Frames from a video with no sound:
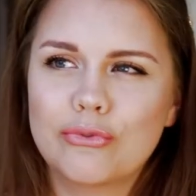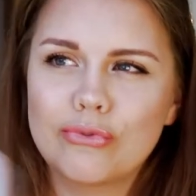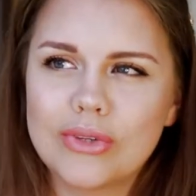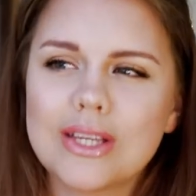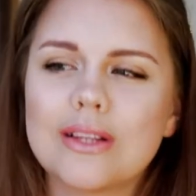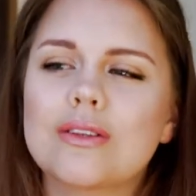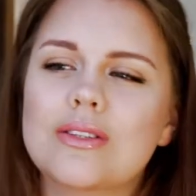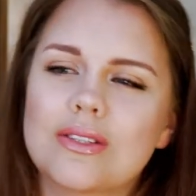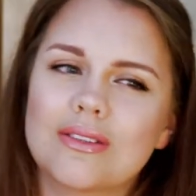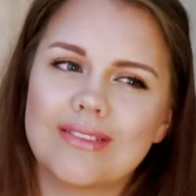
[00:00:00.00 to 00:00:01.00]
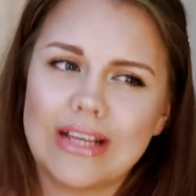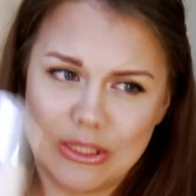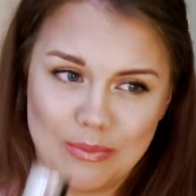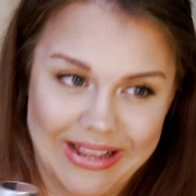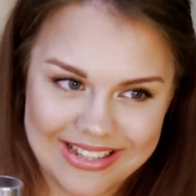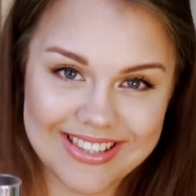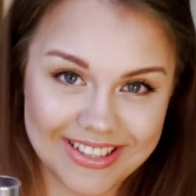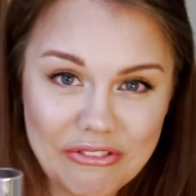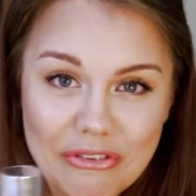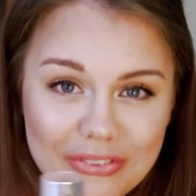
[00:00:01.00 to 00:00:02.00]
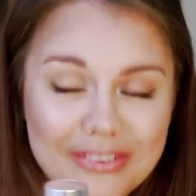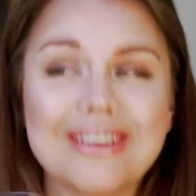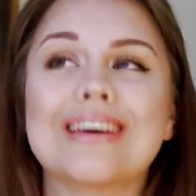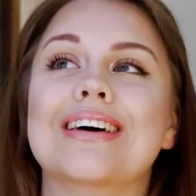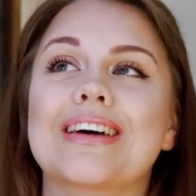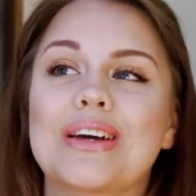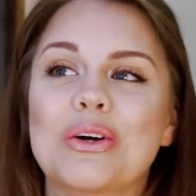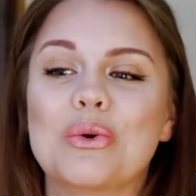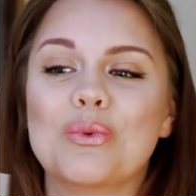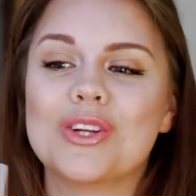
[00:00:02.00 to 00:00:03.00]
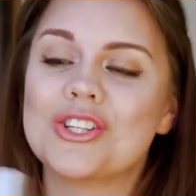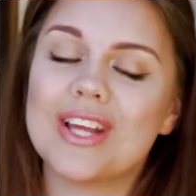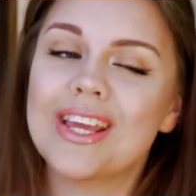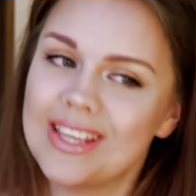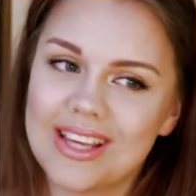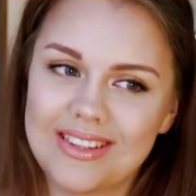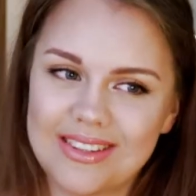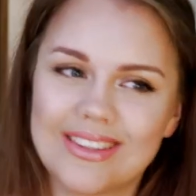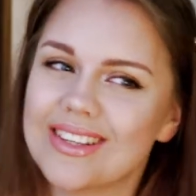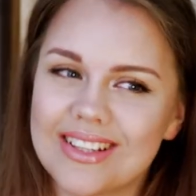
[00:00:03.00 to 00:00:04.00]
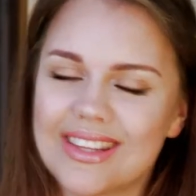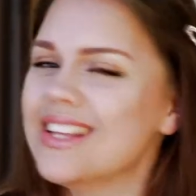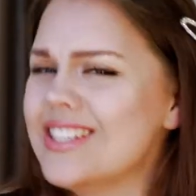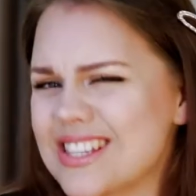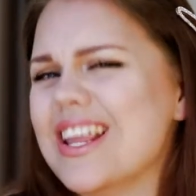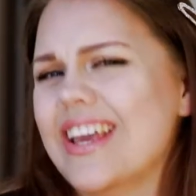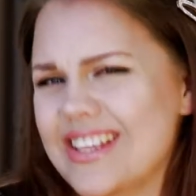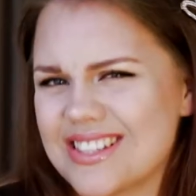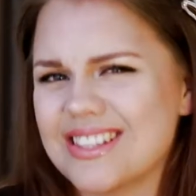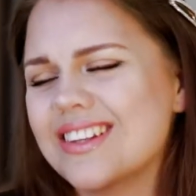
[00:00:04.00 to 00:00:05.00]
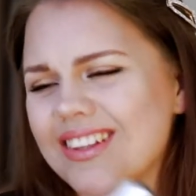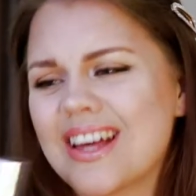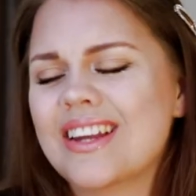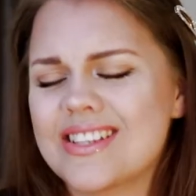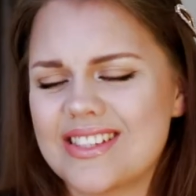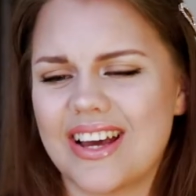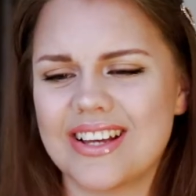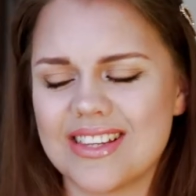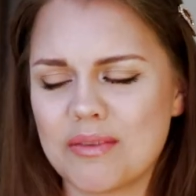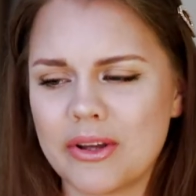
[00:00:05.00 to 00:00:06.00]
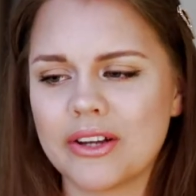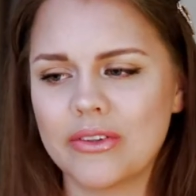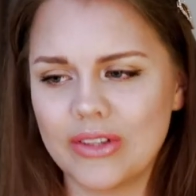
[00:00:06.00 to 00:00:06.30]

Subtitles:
feels expensive, which it's nice. That is nice, I'm not gonna